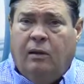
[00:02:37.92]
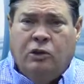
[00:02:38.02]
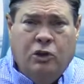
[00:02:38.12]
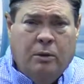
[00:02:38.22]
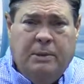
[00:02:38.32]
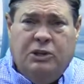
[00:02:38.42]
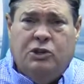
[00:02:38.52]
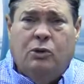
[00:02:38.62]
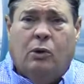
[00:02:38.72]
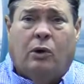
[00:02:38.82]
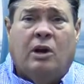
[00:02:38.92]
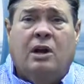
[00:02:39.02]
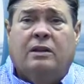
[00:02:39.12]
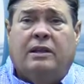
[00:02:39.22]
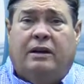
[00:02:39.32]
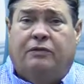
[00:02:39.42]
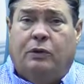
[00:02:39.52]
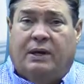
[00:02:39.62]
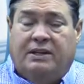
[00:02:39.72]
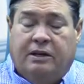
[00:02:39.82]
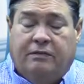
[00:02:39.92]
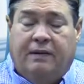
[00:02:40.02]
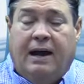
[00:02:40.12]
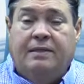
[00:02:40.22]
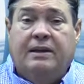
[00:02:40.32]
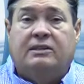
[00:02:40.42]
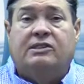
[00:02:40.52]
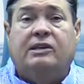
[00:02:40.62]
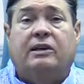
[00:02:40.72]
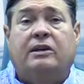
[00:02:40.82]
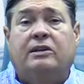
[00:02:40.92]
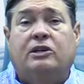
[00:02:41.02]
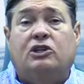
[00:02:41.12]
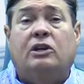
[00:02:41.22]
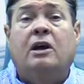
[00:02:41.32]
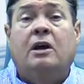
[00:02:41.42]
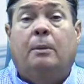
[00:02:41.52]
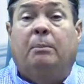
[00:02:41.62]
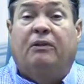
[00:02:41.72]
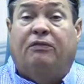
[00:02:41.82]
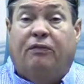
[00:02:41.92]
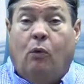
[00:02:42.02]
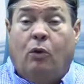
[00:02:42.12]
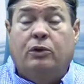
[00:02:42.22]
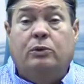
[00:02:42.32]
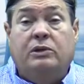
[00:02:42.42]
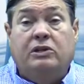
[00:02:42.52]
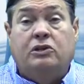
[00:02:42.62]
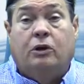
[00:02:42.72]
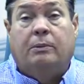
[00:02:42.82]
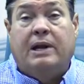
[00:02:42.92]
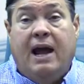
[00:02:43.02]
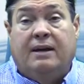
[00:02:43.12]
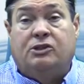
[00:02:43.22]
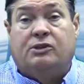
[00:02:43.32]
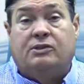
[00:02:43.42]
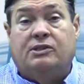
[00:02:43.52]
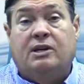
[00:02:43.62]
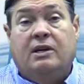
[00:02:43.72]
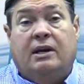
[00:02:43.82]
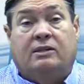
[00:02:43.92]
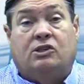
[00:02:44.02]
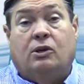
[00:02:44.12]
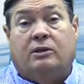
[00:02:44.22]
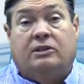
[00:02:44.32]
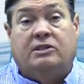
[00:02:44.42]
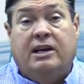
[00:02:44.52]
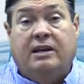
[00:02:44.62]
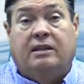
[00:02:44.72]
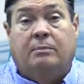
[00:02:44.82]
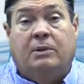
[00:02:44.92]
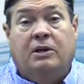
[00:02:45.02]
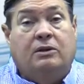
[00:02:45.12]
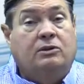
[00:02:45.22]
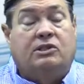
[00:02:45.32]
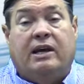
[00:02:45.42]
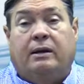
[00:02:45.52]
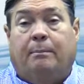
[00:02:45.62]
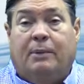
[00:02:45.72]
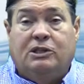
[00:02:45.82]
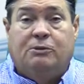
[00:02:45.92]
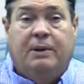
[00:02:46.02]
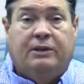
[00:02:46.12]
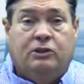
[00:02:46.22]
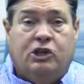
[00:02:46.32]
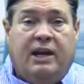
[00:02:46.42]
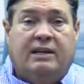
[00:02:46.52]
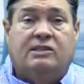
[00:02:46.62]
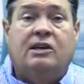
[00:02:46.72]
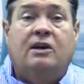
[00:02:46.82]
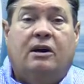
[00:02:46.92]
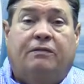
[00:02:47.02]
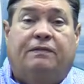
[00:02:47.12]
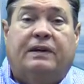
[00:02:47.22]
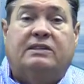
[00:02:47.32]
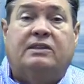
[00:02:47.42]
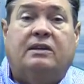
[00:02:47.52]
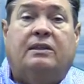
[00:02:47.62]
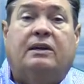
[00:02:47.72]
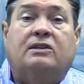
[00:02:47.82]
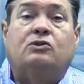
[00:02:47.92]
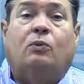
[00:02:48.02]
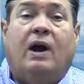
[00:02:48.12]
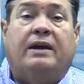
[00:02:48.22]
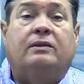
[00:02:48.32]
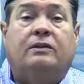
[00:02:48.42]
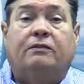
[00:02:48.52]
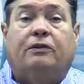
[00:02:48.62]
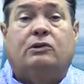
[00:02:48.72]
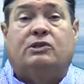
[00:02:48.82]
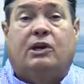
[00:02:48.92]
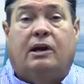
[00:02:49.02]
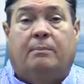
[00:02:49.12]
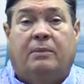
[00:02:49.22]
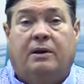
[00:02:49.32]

You can be sure that if you identify the extent of condition before you determine actions and start to take them, you stand a much better chance of fixing things right the first time.